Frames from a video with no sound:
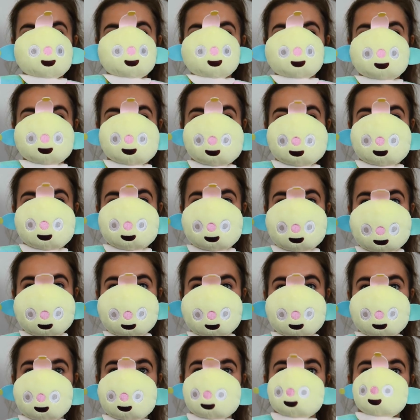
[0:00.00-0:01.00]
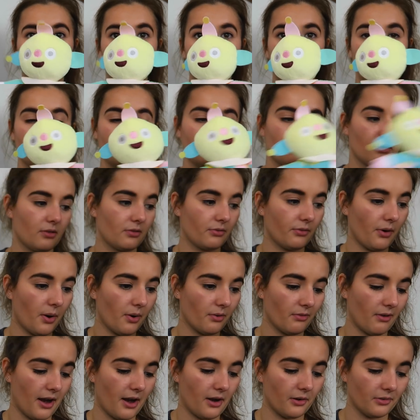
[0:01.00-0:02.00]
extra that she can play with, throw
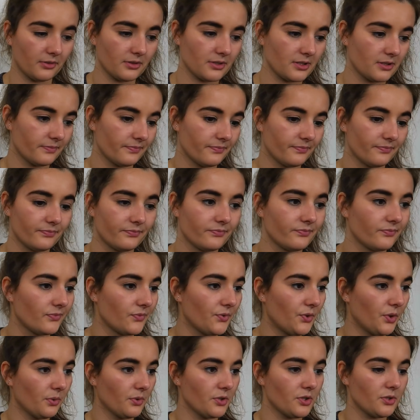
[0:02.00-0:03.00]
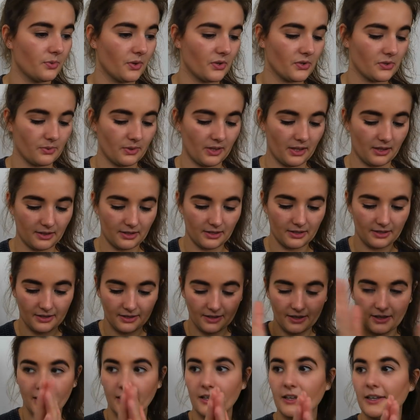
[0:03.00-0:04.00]
around, do what she wants with.
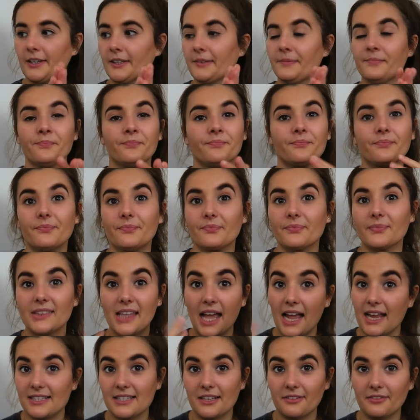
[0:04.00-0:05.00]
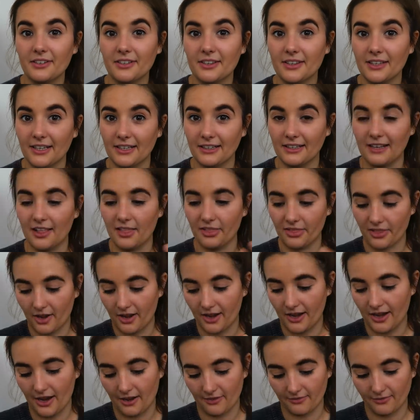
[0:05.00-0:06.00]
That is everything that
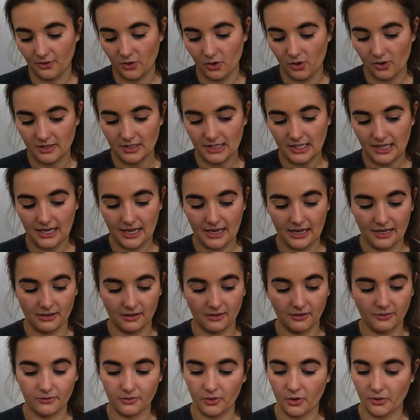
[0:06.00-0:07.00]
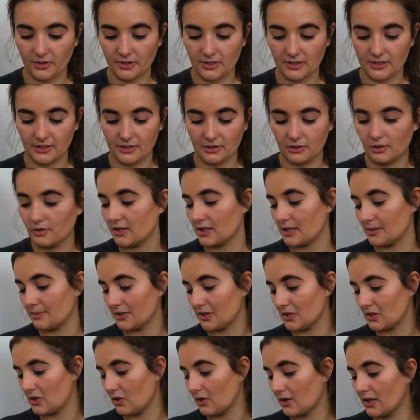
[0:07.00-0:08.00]
I have got in Florence's
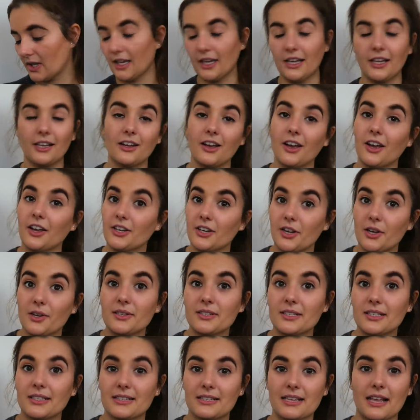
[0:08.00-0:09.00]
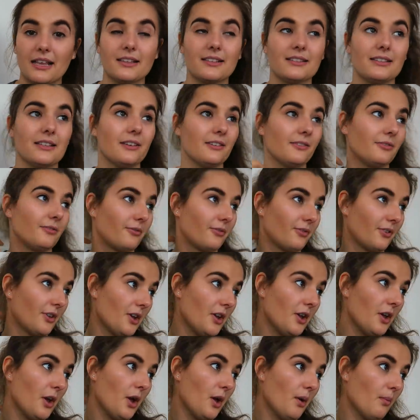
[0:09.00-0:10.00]
Christmas stocking. I know it's excessive,
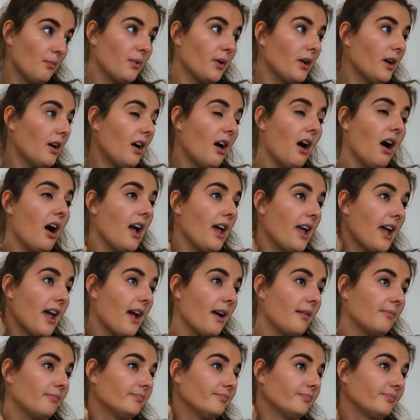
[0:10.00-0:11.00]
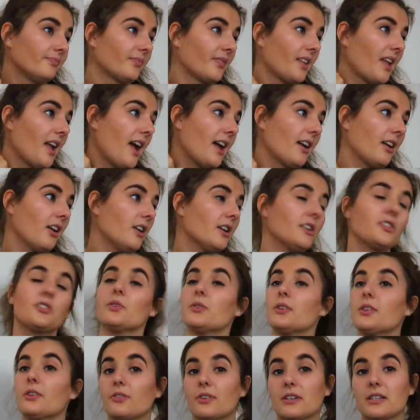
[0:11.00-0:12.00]
but I am, and I
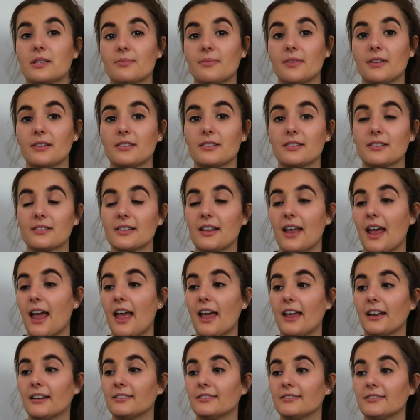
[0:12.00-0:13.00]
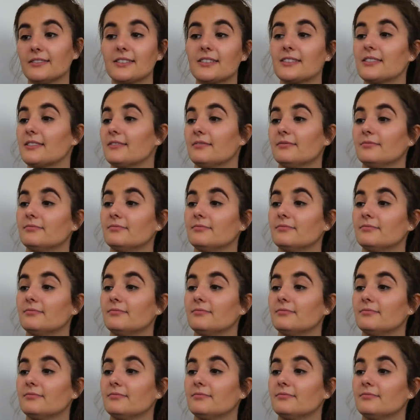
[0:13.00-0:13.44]
enjoy Christmas, and